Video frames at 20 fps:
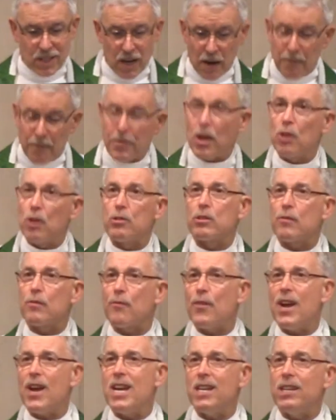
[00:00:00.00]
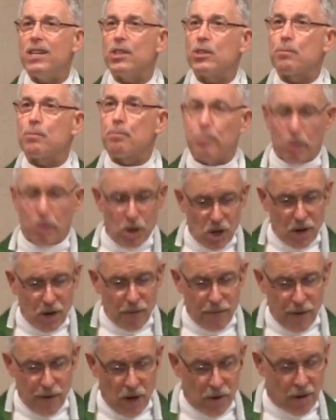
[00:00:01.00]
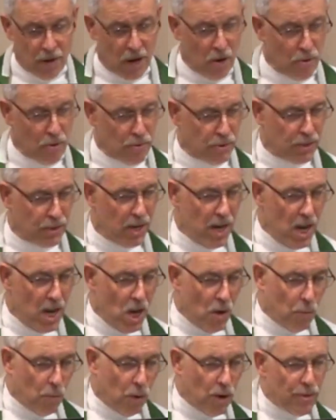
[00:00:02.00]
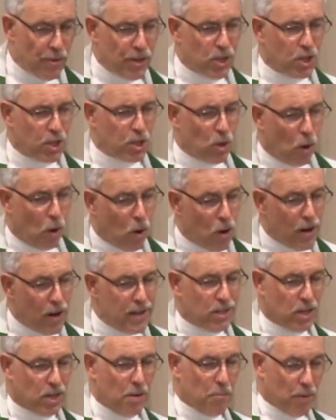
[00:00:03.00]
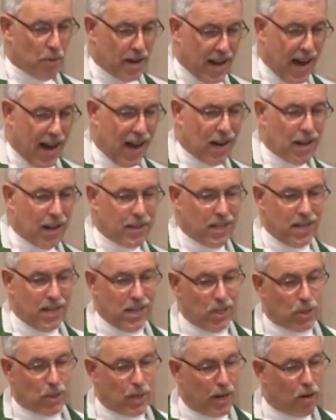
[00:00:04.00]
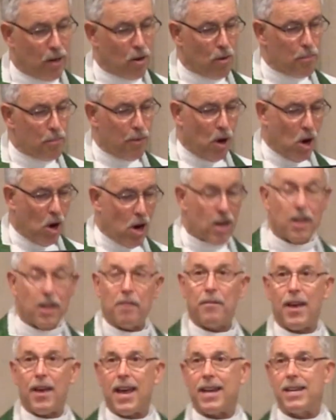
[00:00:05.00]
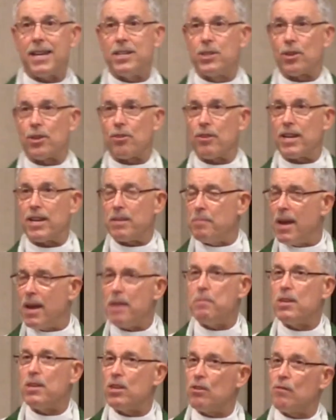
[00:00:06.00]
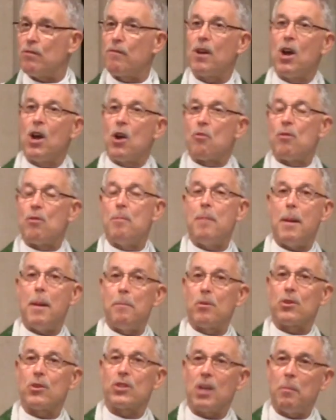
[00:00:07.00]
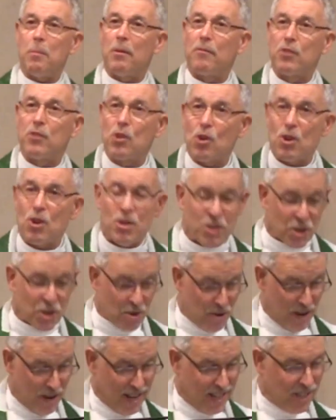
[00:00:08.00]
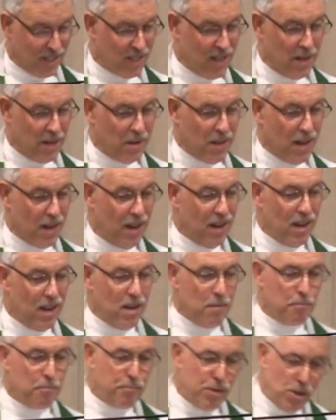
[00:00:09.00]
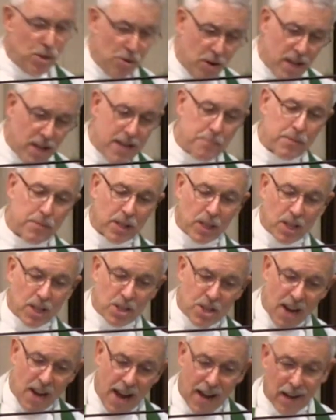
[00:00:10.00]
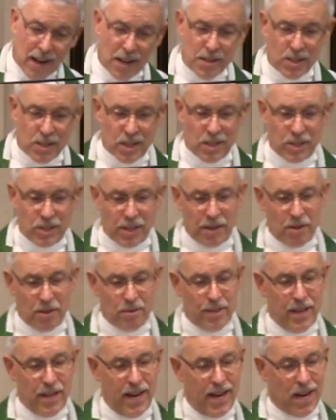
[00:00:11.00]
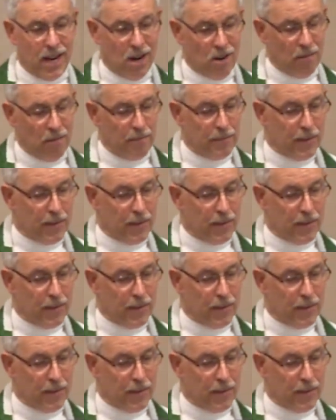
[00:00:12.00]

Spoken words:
of those Facebook photos were the stories and realities that are a part of any journey. Maybe you remember some of your journeys and the beauty but the challenges that are there.